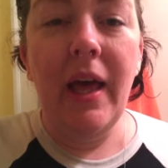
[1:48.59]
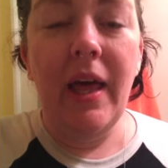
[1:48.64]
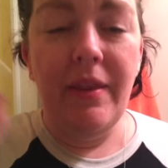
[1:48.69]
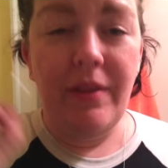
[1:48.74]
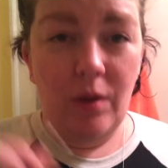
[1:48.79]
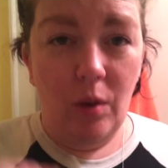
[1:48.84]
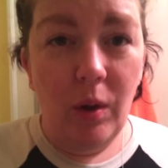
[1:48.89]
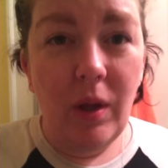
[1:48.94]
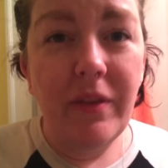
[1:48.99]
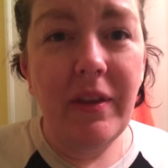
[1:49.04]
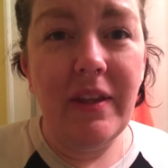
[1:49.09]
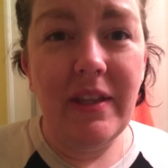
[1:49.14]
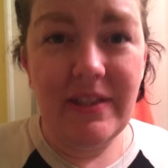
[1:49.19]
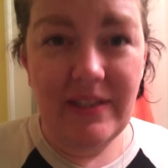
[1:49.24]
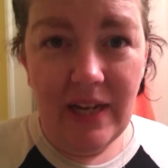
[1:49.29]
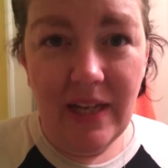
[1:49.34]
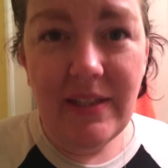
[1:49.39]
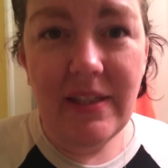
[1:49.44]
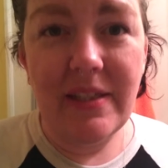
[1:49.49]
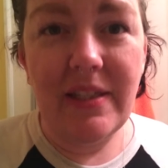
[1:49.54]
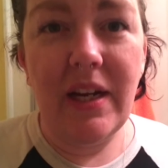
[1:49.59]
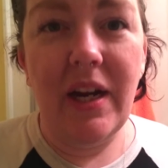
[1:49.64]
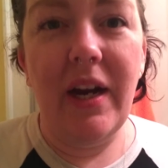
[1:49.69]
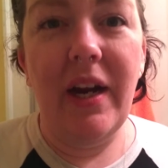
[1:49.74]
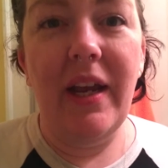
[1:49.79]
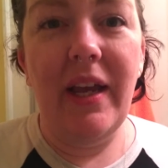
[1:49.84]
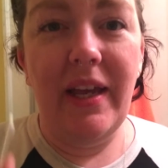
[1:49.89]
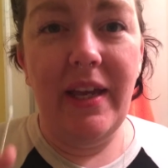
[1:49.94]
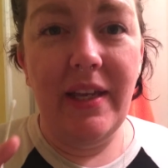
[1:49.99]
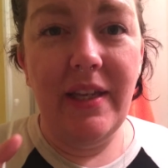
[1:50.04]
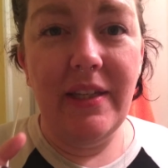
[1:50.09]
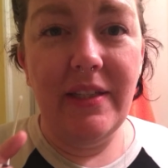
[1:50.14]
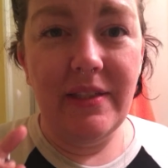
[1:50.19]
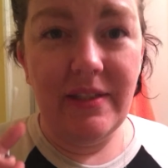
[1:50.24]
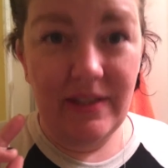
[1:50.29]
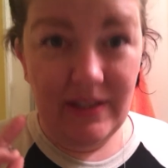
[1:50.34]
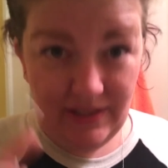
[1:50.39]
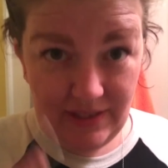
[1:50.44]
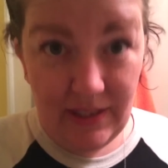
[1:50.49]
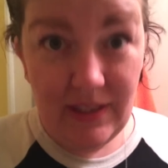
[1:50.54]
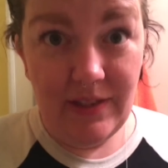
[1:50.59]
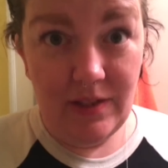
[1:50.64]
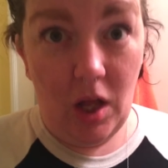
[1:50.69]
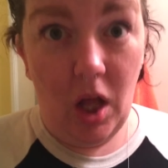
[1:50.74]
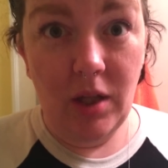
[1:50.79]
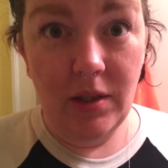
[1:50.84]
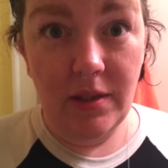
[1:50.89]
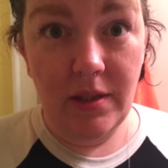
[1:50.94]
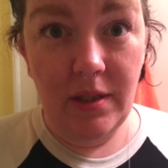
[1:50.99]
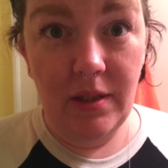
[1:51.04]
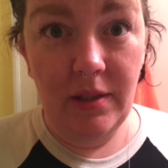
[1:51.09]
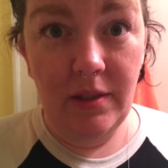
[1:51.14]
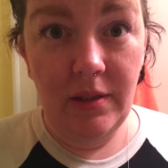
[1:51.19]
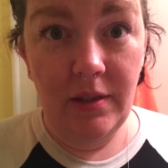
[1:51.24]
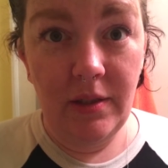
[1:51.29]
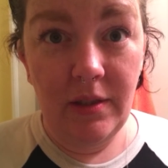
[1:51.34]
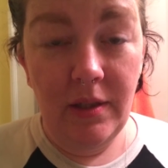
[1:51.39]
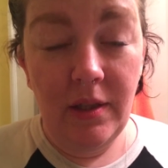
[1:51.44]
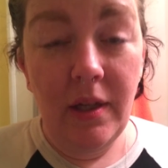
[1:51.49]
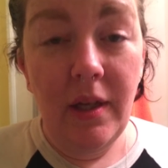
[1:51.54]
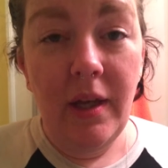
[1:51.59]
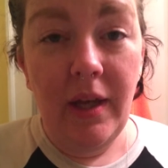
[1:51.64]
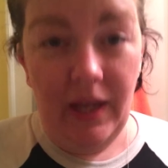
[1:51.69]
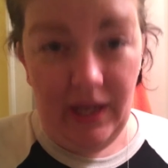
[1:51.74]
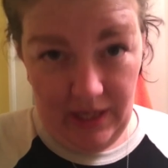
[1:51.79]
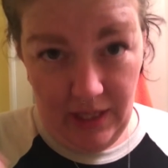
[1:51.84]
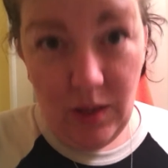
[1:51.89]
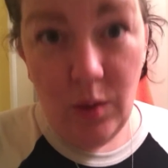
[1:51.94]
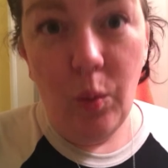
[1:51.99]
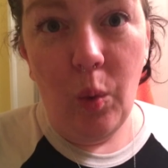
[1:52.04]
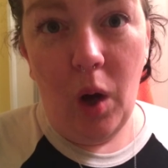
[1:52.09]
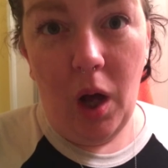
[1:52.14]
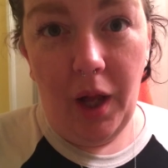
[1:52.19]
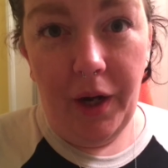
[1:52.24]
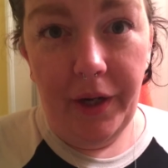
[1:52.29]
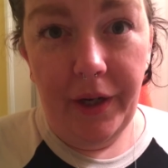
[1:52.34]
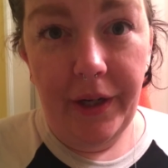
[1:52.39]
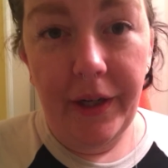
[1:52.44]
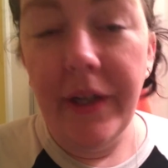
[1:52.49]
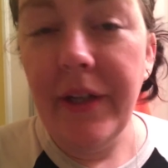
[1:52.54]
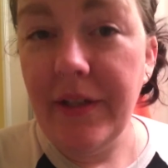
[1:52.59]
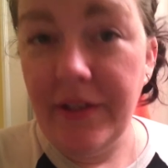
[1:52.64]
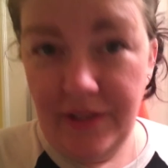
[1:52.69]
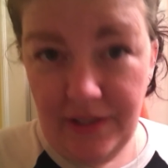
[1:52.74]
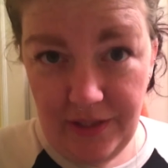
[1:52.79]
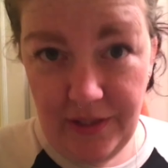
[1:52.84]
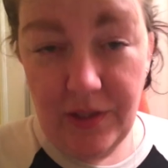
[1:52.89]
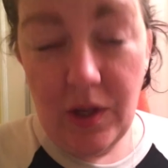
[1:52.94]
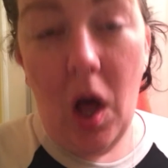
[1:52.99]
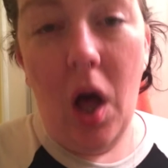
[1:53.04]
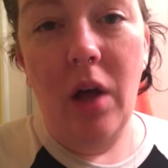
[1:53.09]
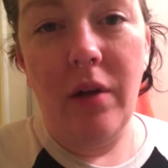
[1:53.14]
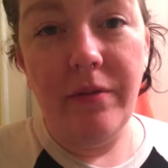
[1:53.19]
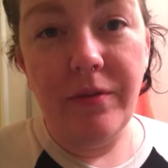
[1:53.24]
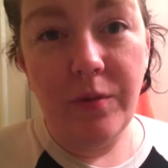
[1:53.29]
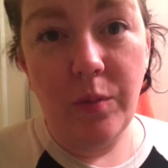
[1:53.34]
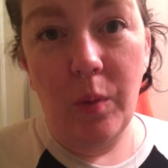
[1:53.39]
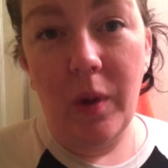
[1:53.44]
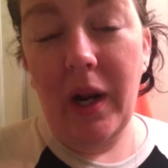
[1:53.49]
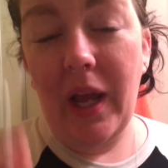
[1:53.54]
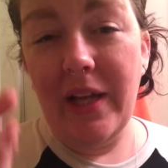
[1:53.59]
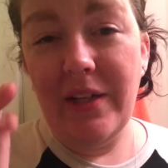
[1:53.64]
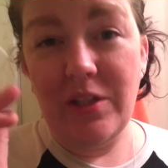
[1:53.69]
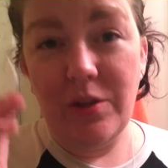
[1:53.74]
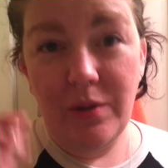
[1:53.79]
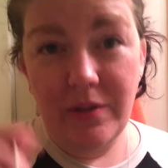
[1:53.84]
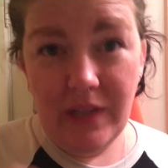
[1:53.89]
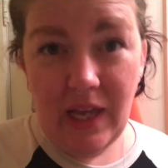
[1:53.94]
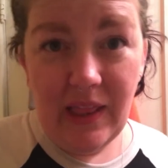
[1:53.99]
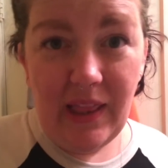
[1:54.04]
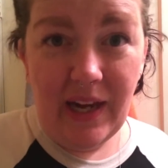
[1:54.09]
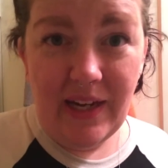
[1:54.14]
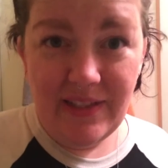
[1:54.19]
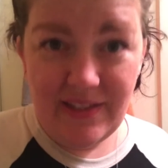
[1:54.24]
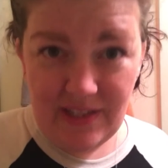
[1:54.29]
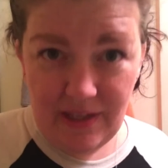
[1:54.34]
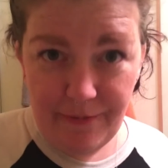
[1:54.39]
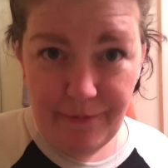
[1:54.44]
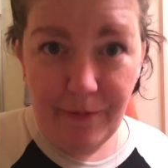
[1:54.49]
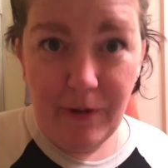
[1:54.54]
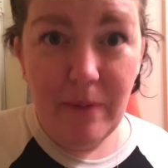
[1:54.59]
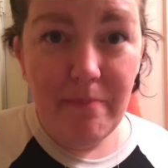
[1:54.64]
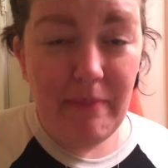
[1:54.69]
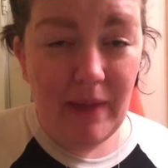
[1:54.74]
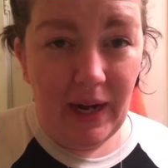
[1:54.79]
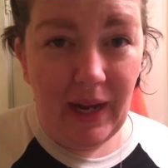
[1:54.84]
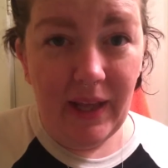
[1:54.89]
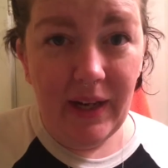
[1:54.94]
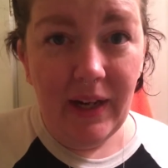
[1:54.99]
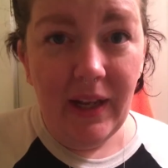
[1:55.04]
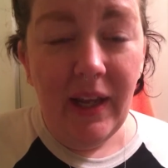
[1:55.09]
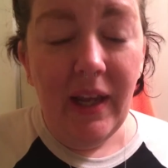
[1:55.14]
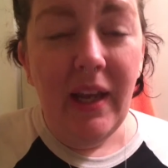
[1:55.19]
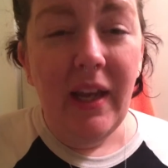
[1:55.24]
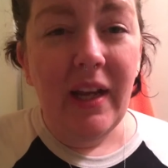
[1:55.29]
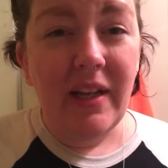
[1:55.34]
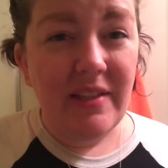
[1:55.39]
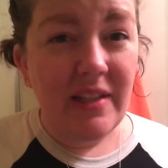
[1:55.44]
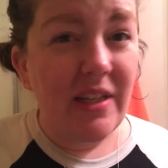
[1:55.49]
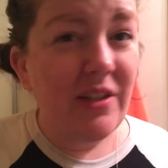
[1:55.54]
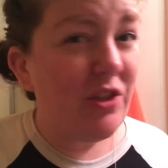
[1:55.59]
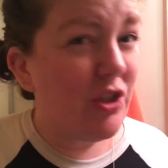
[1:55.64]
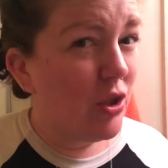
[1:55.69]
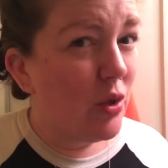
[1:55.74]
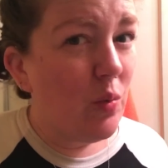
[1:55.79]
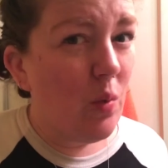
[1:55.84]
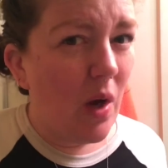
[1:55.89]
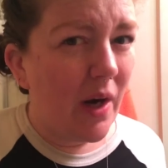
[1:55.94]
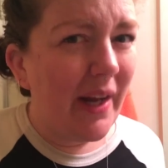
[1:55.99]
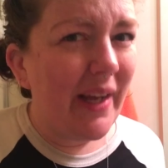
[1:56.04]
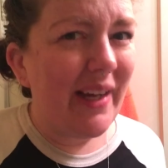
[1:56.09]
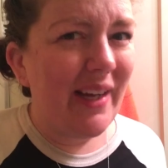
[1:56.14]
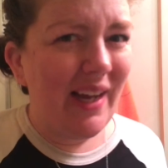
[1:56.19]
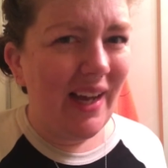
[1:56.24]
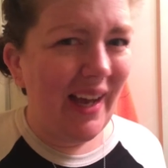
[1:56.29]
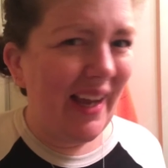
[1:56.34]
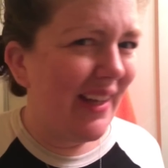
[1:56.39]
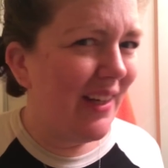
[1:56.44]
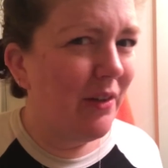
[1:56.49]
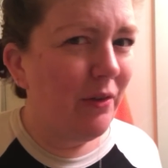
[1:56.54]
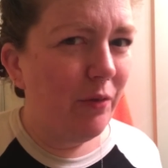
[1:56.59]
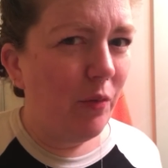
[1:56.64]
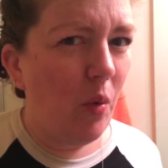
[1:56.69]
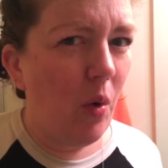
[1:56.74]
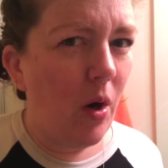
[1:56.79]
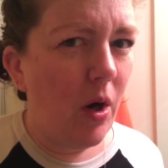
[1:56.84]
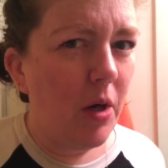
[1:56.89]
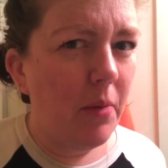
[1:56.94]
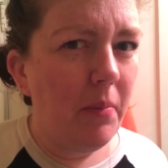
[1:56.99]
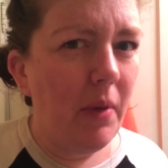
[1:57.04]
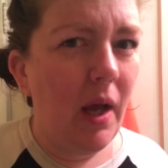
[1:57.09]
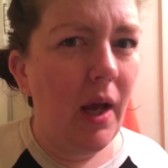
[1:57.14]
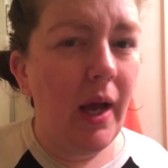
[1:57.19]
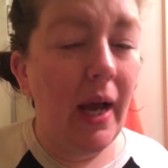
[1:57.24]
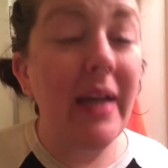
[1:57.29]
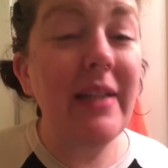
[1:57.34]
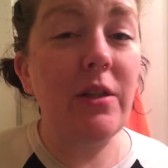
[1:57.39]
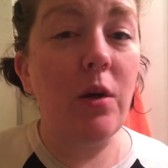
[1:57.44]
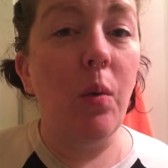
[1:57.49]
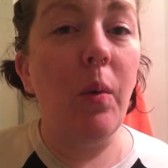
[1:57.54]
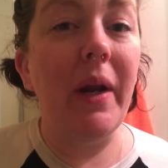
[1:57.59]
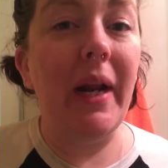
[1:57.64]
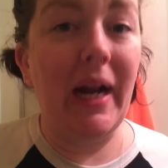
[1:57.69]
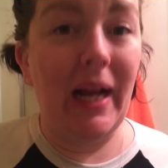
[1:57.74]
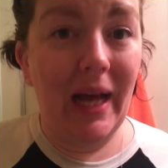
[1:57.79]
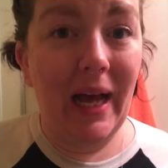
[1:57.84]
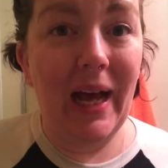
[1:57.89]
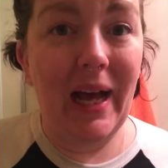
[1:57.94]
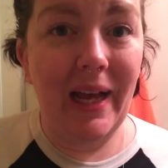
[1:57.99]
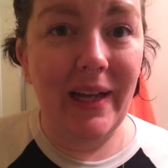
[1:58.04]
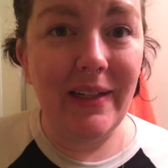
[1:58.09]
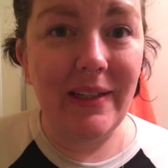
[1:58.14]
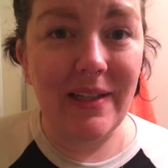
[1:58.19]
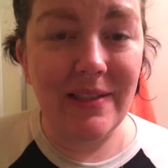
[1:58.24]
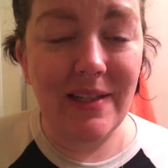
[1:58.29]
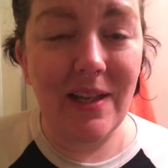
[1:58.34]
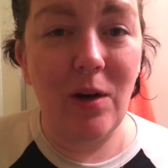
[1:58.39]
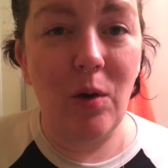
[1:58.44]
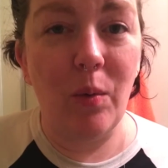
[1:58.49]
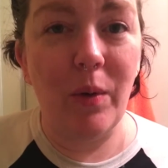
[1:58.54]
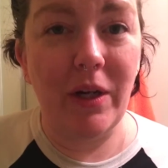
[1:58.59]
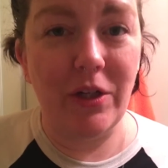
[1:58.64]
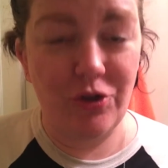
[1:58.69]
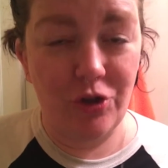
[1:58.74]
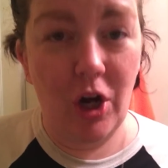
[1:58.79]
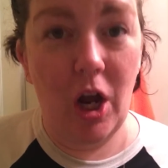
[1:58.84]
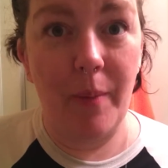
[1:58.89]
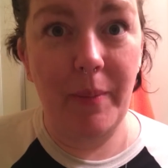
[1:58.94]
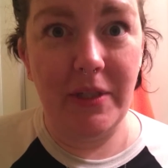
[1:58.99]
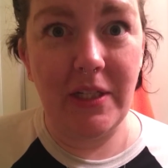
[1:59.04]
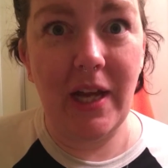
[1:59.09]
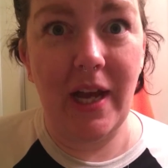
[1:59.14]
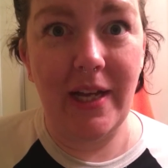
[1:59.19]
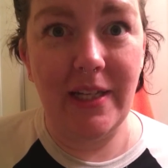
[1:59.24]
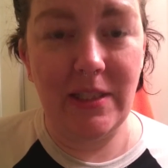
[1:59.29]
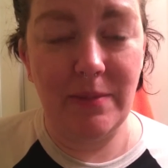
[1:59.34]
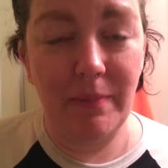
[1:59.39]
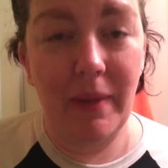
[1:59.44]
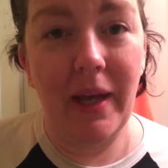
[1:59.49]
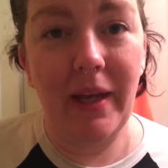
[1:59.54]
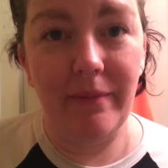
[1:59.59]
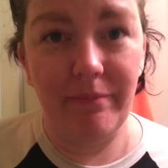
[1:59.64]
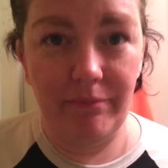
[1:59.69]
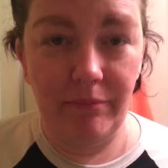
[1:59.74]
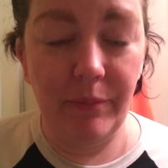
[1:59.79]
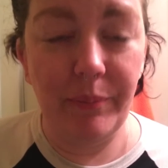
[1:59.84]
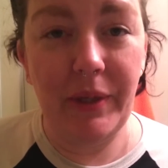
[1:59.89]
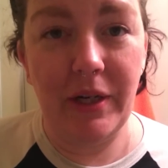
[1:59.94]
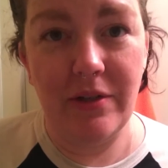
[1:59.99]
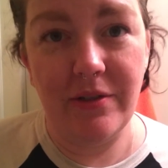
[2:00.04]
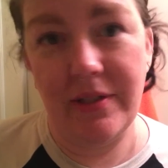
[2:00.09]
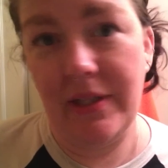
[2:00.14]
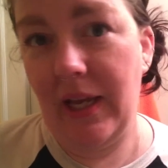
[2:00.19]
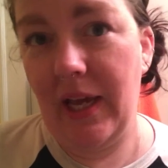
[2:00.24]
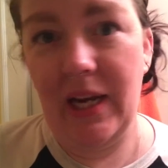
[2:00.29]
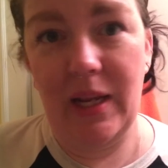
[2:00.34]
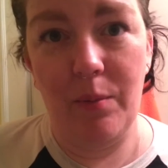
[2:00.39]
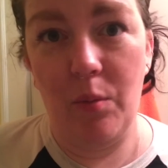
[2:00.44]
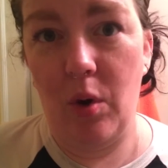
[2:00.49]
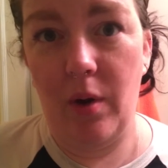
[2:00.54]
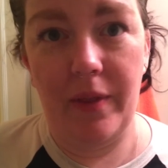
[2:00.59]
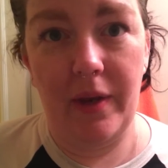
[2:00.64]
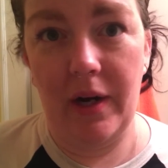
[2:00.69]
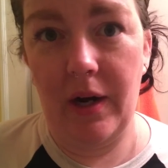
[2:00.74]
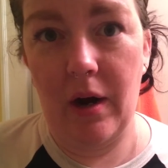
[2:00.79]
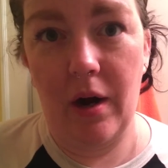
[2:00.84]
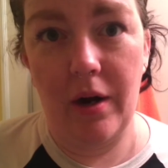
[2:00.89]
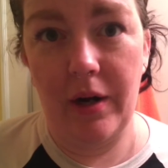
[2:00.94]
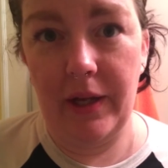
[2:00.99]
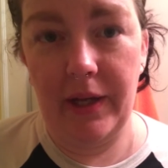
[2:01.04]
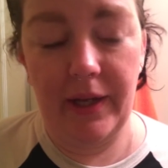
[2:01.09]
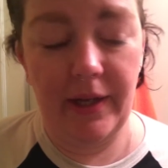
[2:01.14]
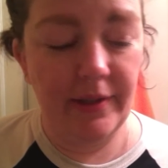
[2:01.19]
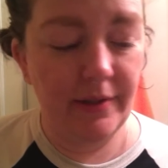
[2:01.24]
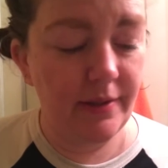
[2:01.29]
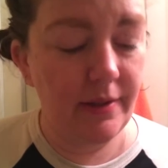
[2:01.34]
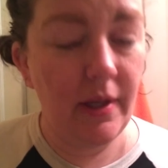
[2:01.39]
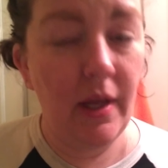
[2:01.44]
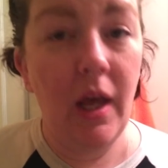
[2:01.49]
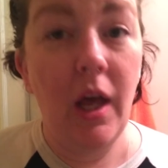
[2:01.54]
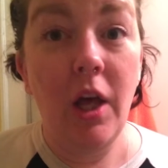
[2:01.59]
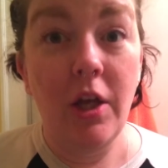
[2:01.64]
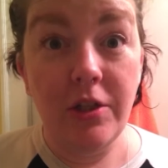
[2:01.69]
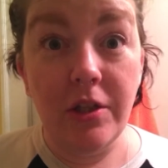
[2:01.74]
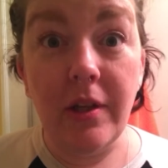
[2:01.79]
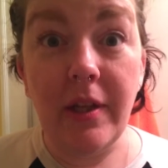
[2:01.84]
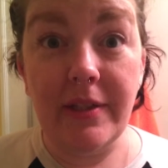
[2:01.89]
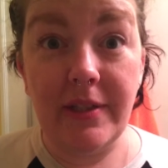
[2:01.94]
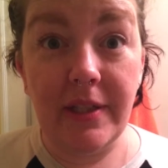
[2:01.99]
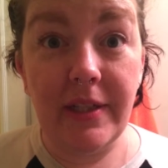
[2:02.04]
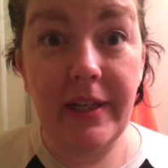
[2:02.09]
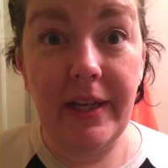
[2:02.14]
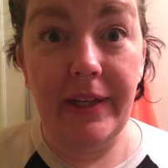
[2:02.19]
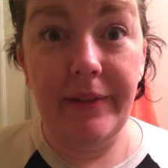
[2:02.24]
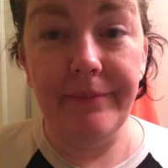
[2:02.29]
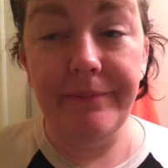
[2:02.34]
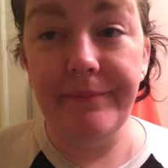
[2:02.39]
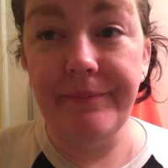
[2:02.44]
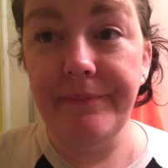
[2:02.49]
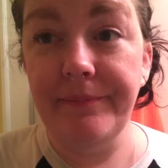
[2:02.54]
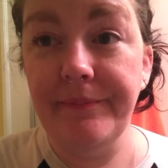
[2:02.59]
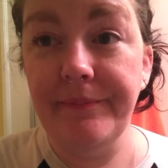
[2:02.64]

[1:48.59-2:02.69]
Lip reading: The only thing that's necessary is the sea salt in the water dissolved. What I do is I let it sit for a minute because I do want it kind of warm. I don't want it hot because I don't want to traumatize my piercing any more than it already is. So let's clean.